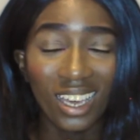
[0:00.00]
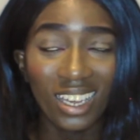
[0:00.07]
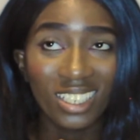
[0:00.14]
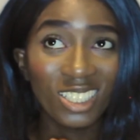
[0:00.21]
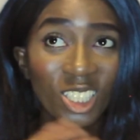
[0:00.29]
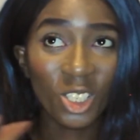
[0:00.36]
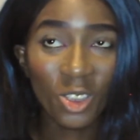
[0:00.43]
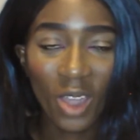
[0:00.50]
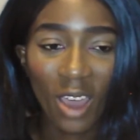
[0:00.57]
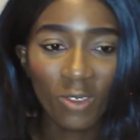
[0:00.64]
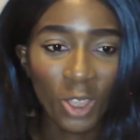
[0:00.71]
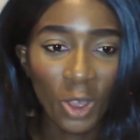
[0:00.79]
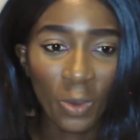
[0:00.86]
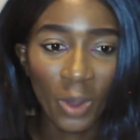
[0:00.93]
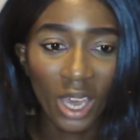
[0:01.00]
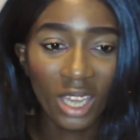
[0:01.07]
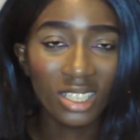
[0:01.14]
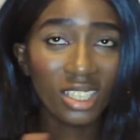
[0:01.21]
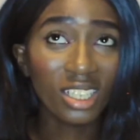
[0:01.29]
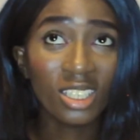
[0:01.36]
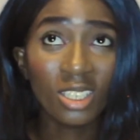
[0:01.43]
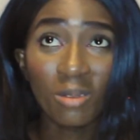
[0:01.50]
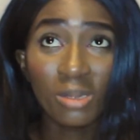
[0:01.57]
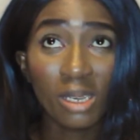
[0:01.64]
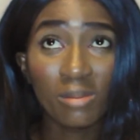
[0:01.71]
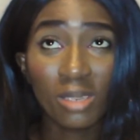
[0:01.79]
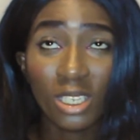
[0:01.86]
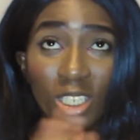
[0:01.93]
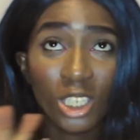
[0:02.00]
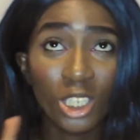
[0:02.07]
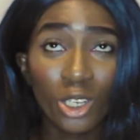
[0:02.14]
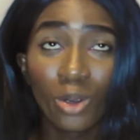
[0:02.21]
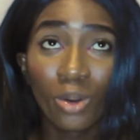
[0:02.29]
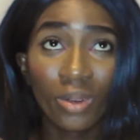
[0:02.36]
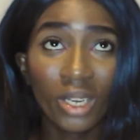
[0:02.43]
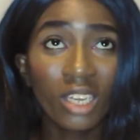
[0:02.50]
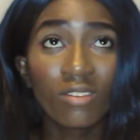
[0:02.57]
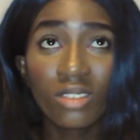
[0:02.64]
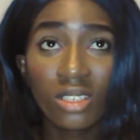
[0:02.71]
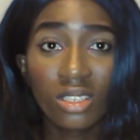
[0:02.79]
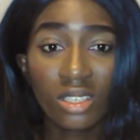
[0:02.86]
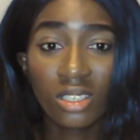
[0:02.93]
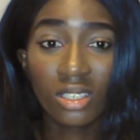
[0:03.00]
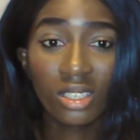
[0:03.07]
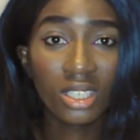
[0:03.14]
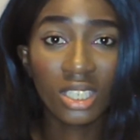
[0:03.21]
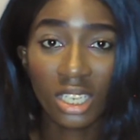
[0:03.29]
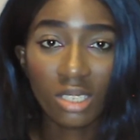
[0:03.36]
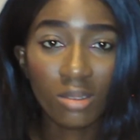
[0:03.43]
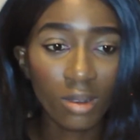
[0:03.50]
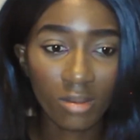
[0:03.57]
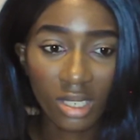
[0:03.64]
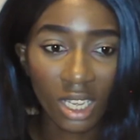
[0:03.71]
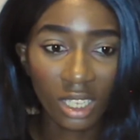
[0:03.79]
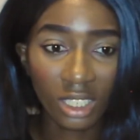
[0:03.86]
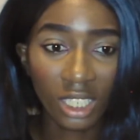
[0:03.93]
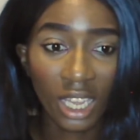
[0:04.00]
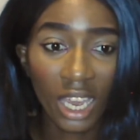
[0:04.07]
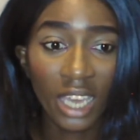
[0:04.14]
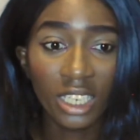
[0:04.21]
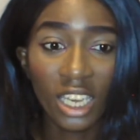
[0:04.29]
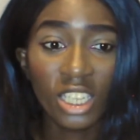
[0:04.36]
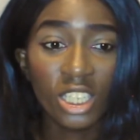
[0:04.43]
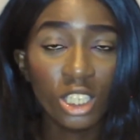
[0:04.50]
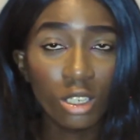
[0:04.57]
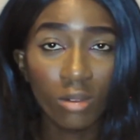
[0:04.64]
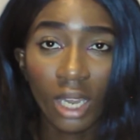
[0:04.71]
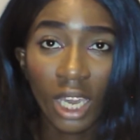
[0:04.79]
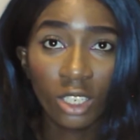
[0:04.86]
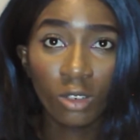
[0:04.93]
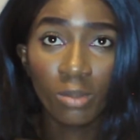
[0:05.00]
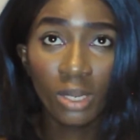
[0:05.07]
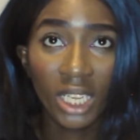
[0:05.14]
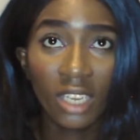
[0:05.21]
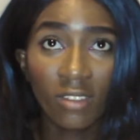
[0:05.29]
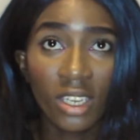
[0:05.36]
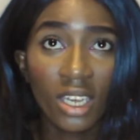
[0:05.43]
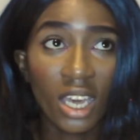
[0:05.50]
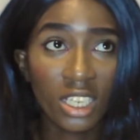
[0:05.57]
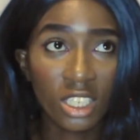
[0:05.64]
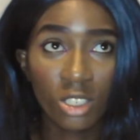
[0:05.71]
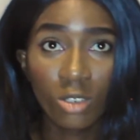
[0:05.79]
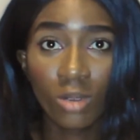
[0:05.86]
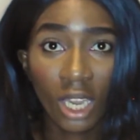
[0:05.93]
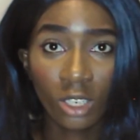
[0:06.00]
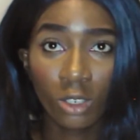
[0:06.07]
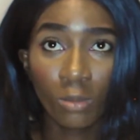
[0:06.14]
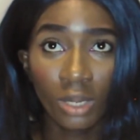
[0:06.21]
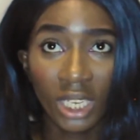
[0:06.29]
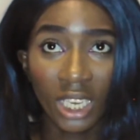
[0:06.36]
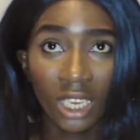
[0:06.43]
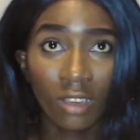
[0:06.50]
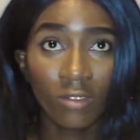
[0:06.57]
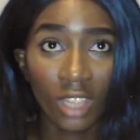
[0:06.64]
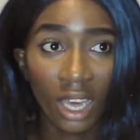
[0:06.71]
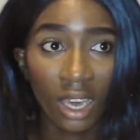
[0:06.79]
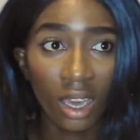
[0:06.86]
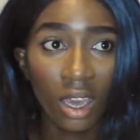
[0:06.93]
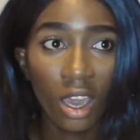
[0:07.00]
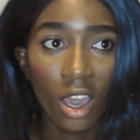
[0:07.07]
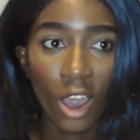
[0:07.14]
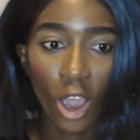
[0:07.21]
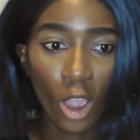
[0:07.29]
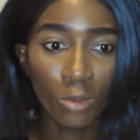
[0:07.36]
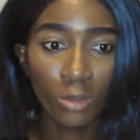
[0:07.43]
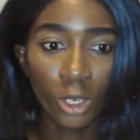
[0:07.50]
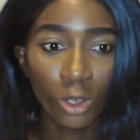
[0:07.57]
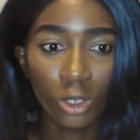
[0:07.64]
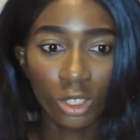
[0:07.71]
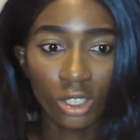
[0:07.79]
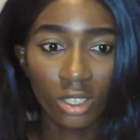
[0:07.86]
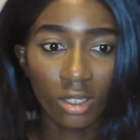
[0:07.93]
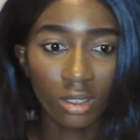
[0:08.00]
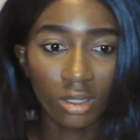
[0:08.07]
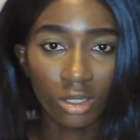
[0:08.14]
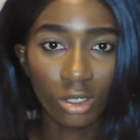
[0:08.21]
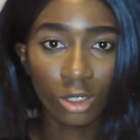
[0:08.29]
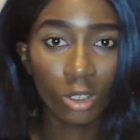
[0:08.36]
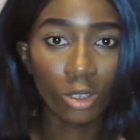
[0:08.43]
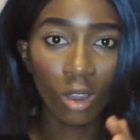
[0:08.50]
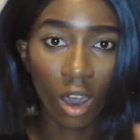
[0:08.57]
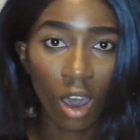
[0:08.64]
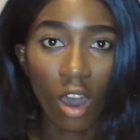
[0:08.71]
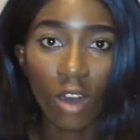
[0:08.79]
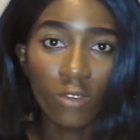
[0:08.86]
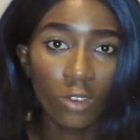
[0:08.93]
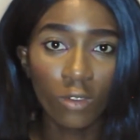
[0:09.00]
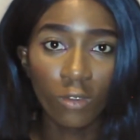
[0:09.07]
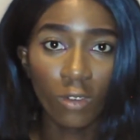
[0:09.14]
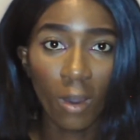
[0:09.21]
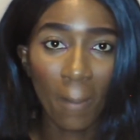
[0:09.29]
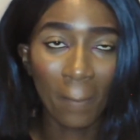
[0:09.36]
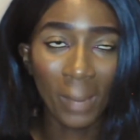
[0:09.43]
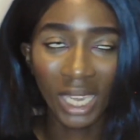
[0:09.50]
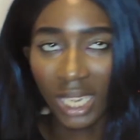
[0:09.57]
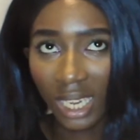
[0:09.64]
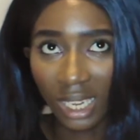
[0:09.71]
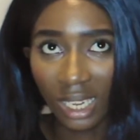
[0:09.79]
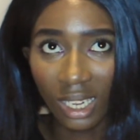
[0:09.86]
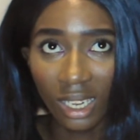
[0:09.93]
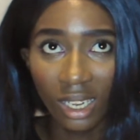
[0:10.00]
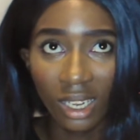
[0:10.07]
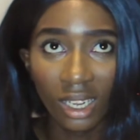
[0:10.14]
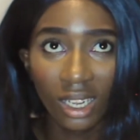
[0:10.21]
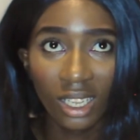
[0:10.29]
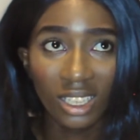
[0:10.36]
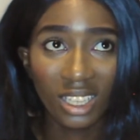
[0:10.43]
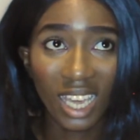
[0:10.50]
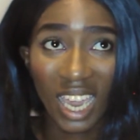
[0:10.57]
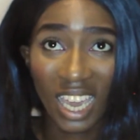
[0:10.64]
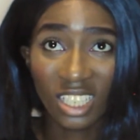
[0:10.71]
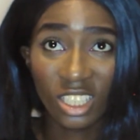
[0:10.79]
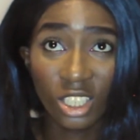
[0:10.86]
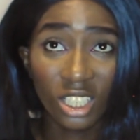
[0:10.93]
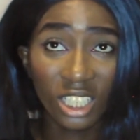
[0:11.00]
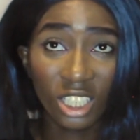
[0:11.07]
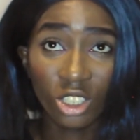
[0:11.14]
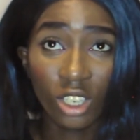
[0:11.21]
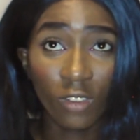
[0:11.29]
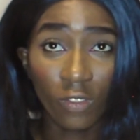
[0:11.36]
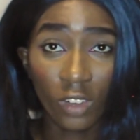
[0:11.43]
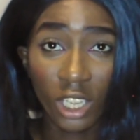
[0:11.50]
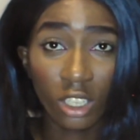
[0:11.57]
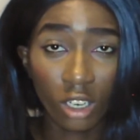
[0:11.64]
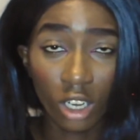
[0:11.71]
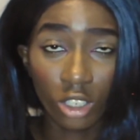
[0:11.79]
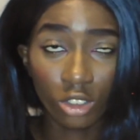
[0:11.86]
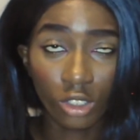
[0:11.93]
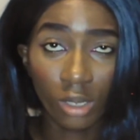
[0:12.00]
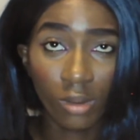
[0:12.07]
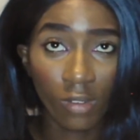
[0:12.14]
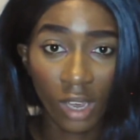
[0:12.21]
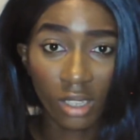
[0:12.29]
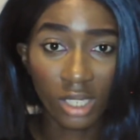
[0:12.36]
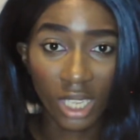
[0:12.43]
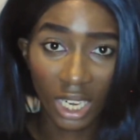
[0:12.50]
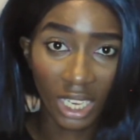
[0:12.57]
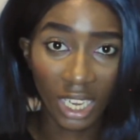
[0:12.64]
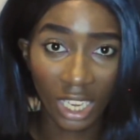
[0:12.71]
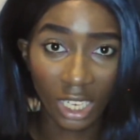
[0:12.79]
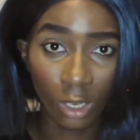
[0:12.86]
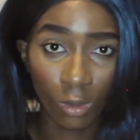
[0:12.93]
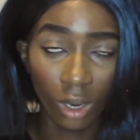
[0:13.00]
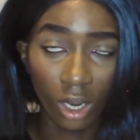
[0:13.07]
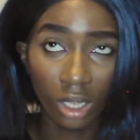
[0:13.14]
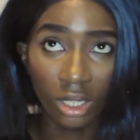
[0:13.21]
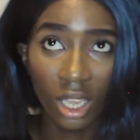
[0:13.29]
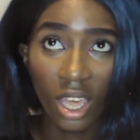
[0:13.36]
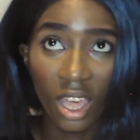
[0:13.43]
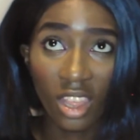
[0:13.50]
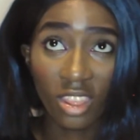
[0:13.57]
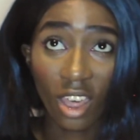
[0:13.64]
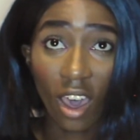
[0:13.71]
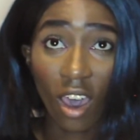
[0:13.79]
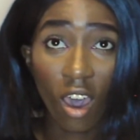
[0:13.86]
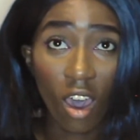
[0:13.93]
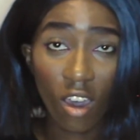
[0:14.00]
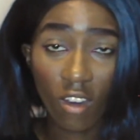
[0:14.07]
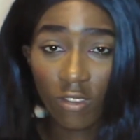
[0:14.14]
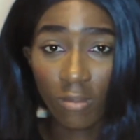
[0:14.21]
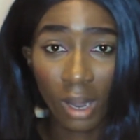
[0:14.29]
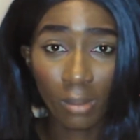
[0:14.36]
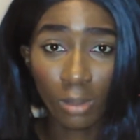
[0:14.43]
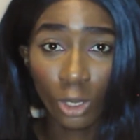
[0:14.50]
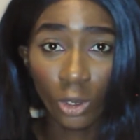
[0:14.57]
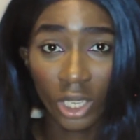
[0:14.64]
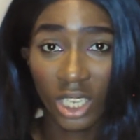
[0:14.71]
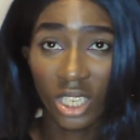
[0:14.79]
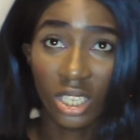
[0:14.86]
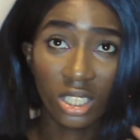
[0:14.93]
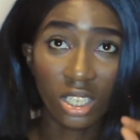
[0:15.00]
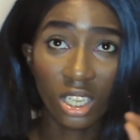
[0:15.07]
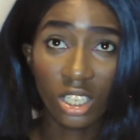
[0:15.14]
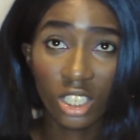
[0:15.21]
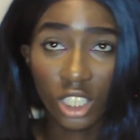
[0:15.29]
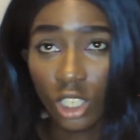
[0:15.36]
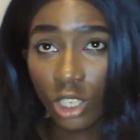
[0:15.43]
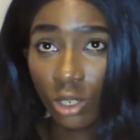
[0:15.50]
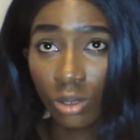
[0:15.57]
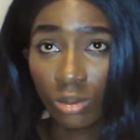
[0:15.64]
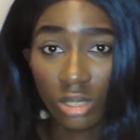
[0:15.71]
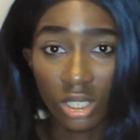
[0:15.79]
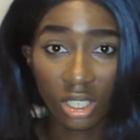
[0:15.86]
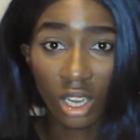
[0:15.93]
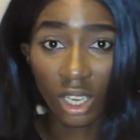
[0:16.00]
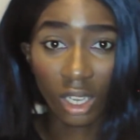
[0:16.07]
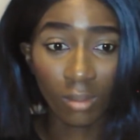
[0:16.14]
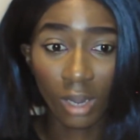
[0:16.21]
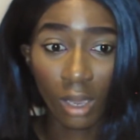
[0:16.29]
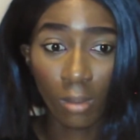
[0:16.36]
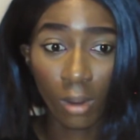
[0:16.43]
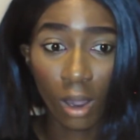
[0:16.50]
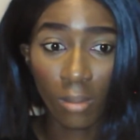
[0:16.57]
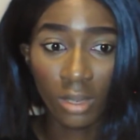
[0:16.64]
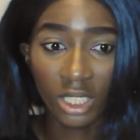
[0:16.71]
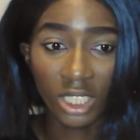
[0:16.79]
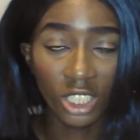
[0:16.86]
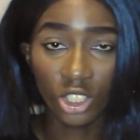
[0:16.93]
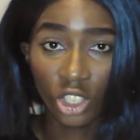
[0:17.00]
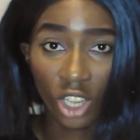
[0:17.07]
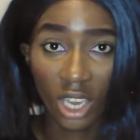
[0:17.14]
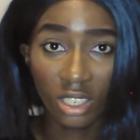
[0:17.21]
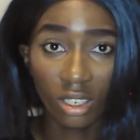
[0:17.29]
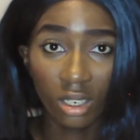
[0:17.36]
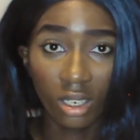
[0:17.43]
Still have no words. Sometimes I still, even 6 months down the line, I still cannot believe it. I still cannot believe that I only got to do half of my year, that I had to literally flee the country without telling anyone, that half my belongings are still stuck in my apartment in China.